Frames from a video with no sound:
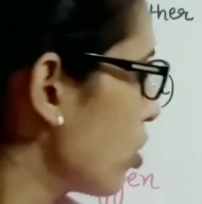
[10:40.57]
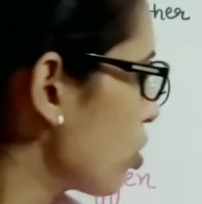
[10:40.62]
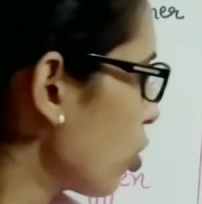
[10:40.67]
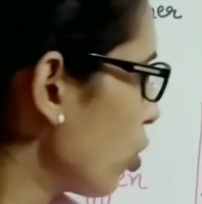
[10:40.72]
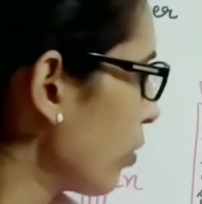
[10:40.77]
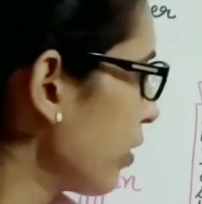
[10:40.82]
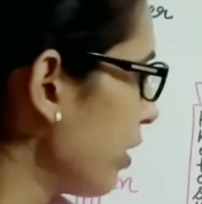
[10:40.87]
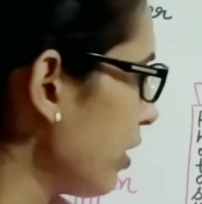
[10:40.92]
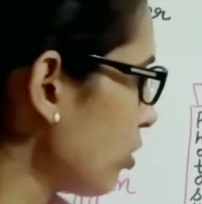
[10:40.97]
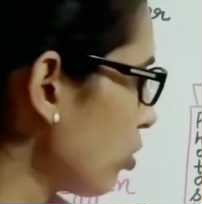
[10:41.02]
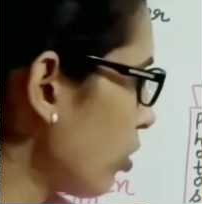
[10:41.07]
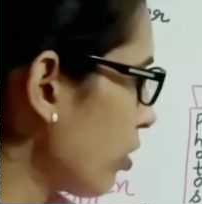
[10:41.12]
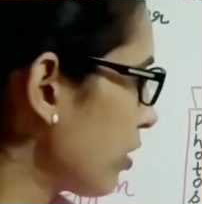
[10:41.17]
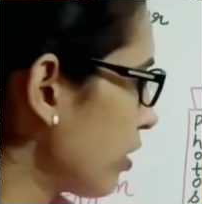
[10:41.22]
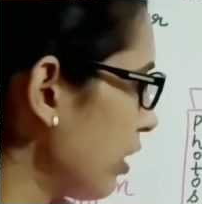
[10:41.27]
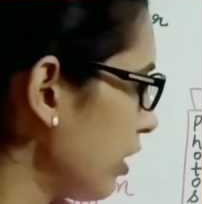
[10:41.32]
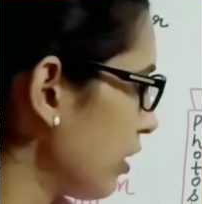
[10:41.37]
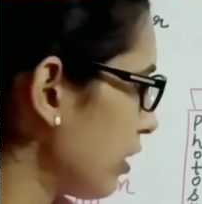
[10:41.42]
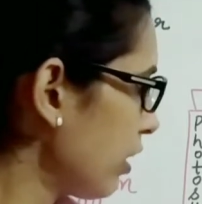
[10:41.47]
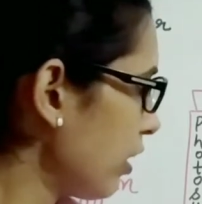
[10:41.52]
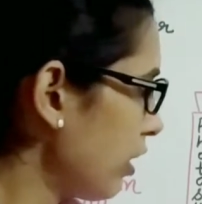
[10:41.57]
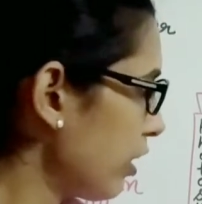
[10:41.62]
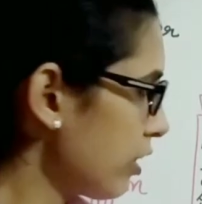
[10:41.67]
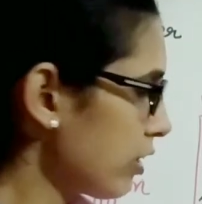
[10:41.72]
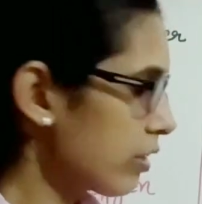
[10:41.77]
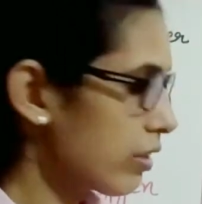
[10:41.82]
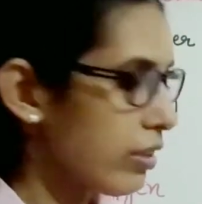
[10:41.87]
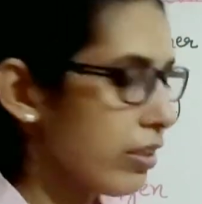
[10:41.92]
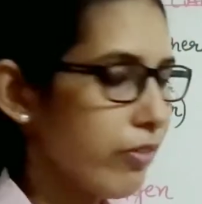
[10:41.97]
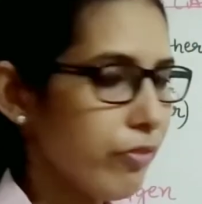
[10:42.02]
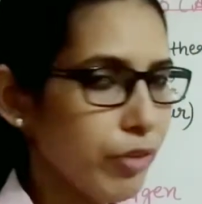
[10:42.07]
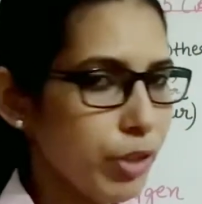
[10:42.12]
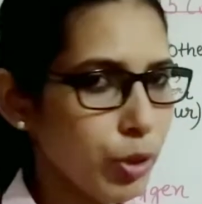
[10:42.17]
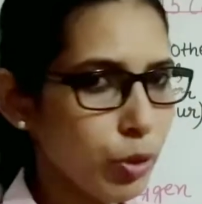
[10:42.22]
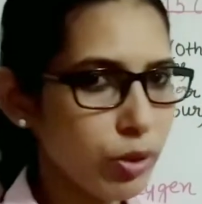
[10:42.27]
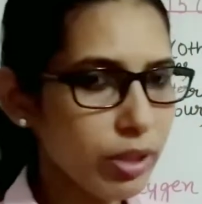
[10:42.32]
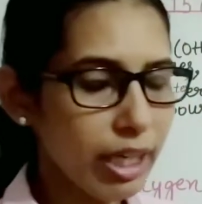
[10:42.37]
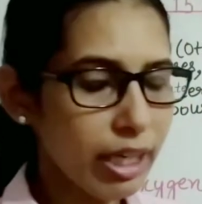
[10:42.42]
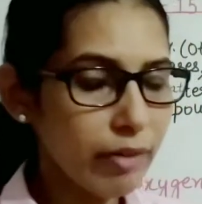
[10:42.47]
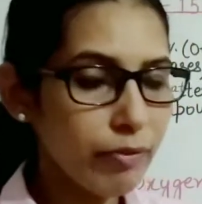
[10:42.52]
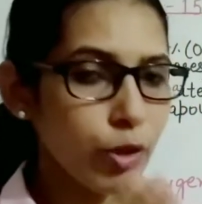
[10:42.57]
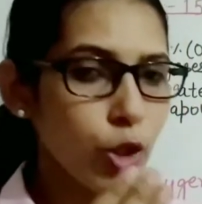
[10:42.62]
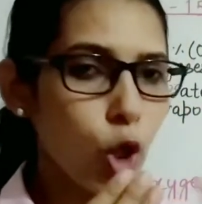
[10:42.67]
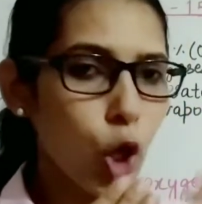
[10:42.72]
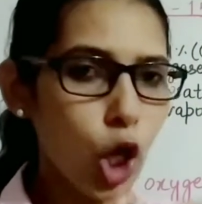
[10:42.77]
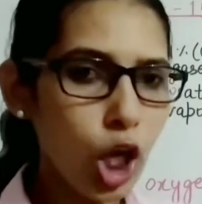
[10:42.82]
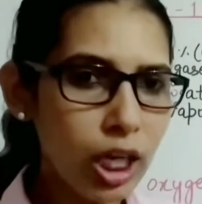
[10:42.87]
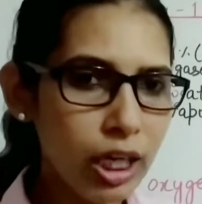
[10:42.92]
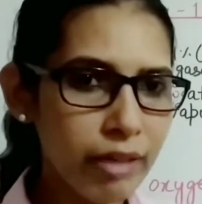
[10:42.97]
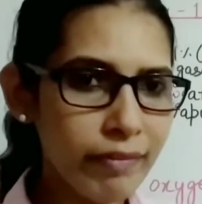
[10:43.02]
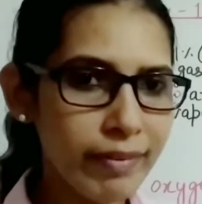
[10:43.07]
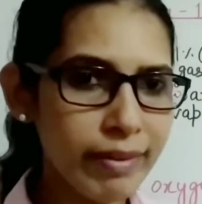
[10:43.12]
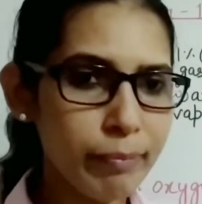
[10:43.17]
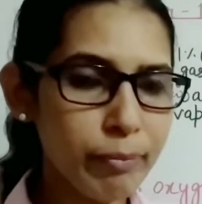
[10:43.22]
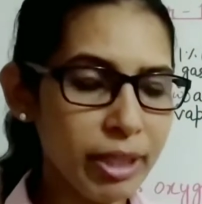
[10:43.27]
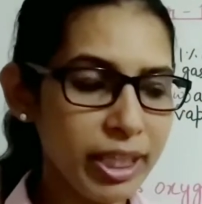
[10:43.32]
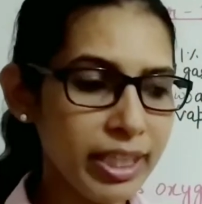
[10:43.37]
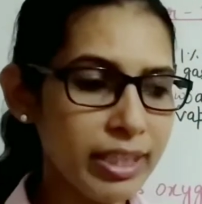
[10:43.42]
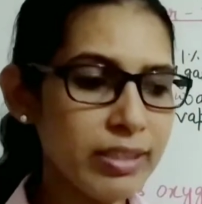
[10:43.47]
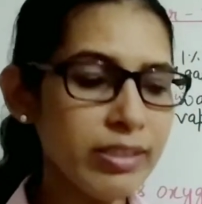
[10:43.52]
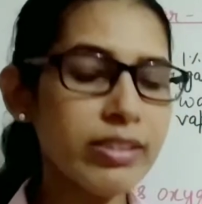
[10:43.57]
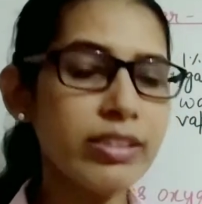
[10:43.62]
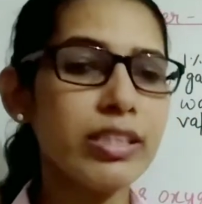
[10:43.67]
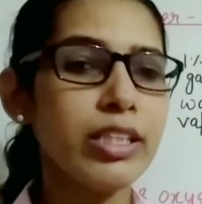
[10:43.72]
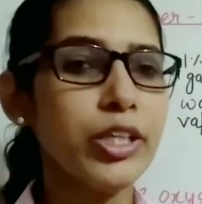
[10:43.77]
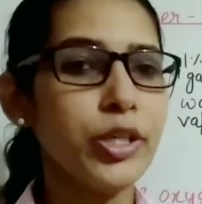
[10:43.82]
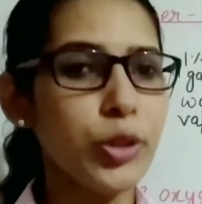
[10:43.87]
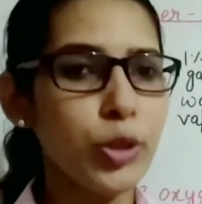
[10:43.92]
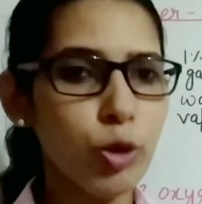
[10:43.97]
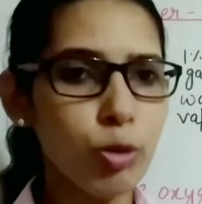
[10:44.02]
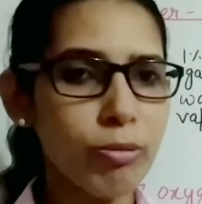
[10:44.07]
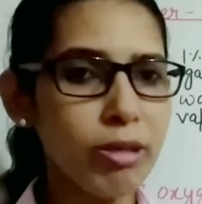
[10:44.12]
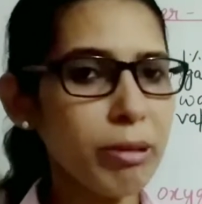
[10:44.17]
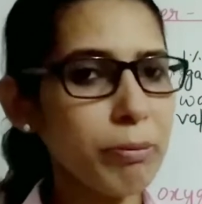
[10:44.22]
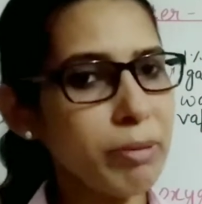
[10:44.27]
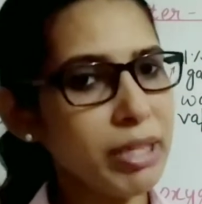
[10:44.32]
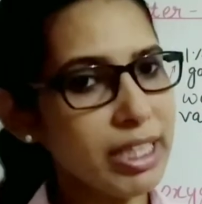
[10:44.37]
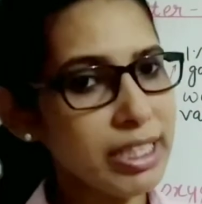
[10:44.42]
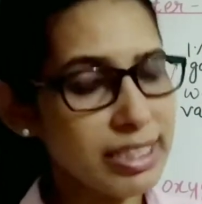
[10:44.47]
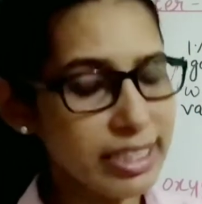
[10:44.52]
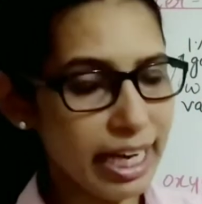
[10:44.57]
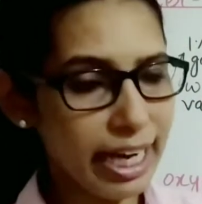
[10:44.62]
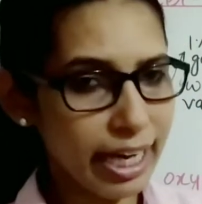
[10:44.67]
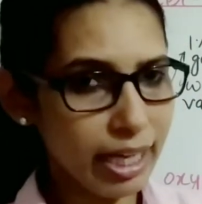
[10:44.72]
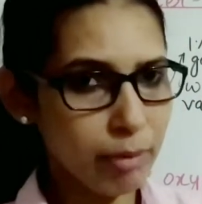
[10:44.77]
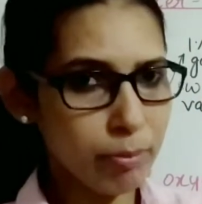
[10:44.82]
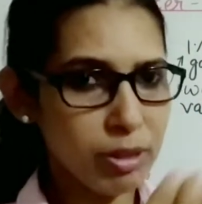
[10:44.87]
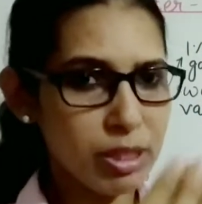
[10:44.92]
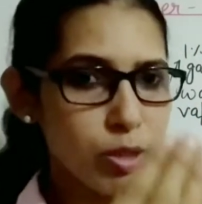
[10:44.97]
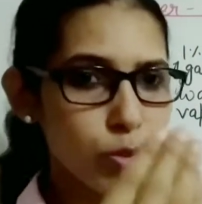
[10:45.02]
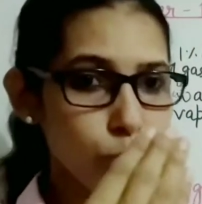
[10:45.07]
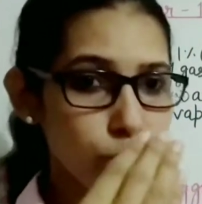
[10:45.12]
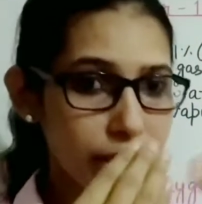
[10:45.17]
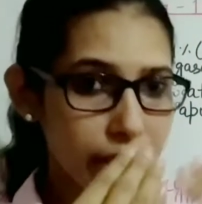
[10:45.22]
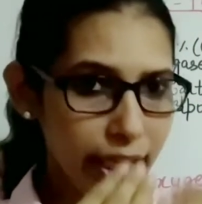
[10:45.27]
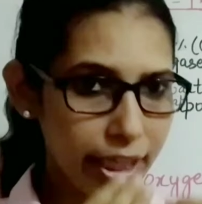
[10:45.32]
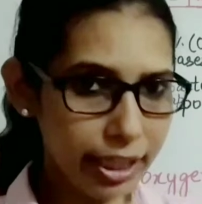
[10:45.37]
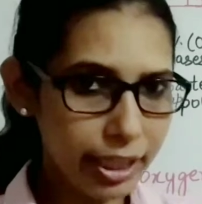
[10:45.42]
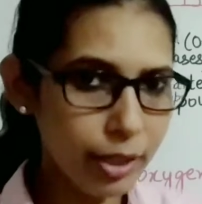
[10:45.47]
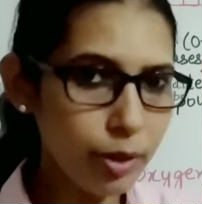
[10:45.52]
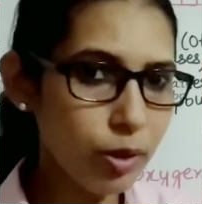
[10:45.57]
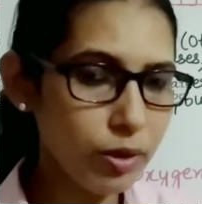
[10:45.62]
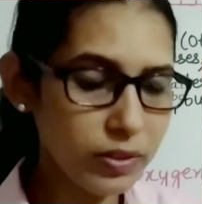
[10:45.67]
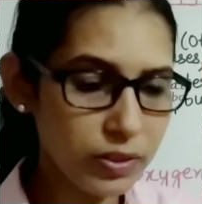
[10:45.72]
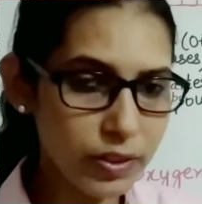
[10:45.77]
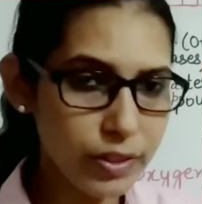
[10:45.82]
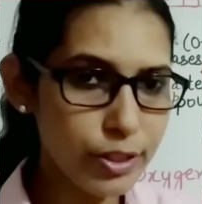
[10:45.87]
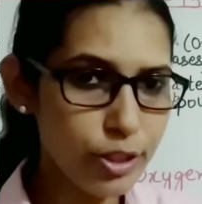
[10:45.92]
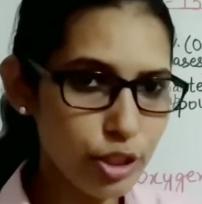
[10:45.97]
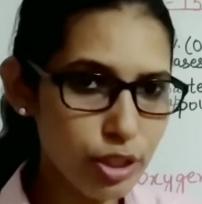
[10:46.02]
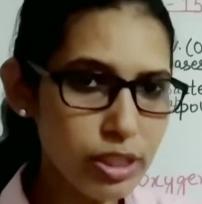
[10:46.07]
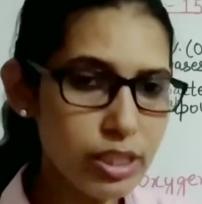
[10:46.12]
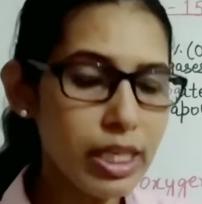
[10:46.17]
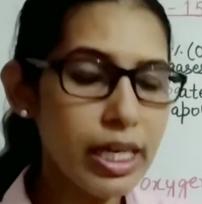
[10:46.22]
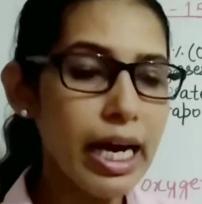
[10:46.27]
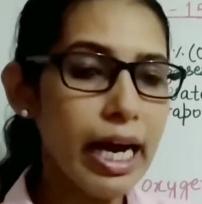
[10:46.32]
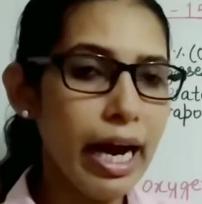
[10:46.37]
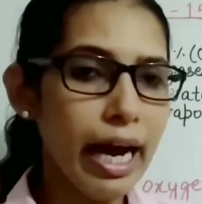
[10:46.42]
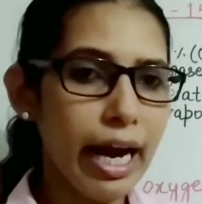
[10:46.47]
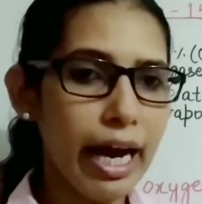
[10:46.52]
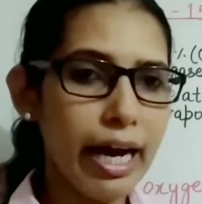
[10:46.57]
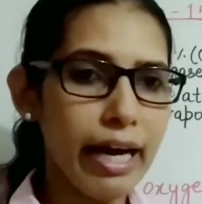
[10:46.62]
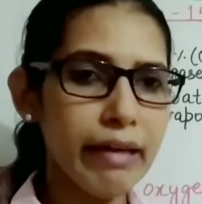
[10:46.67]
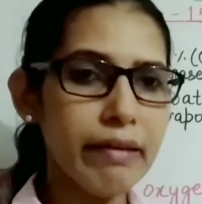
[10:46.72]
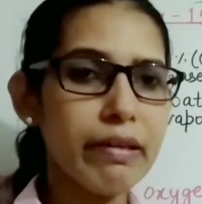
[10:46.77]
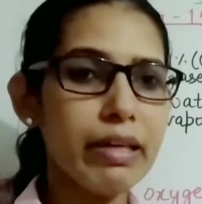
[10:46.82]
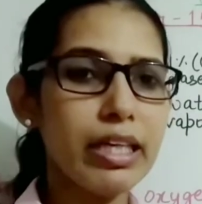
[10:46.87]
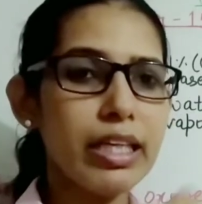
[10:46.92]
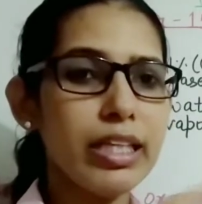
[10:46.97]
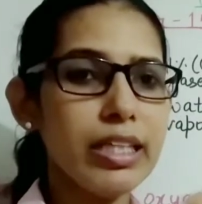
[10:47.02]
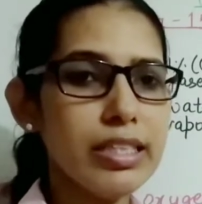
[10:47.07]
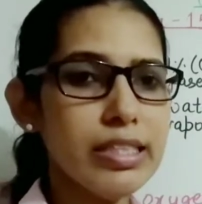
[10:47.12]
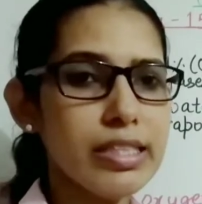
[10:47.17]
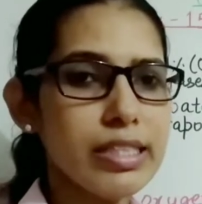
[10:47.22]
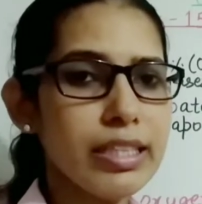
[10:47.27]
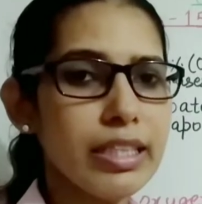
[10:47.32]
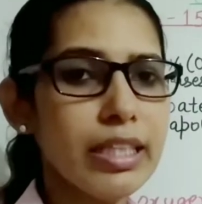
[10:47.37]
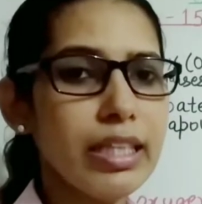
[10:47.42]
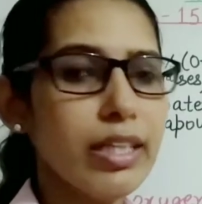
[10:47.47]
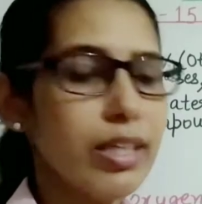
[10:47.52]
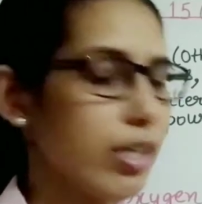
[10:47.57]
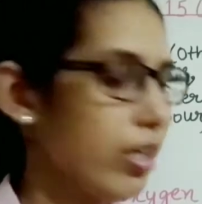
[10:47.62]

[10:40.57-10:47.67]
So this oxygen, we know that we all living beings, human beings, animals, we take in oxygen and release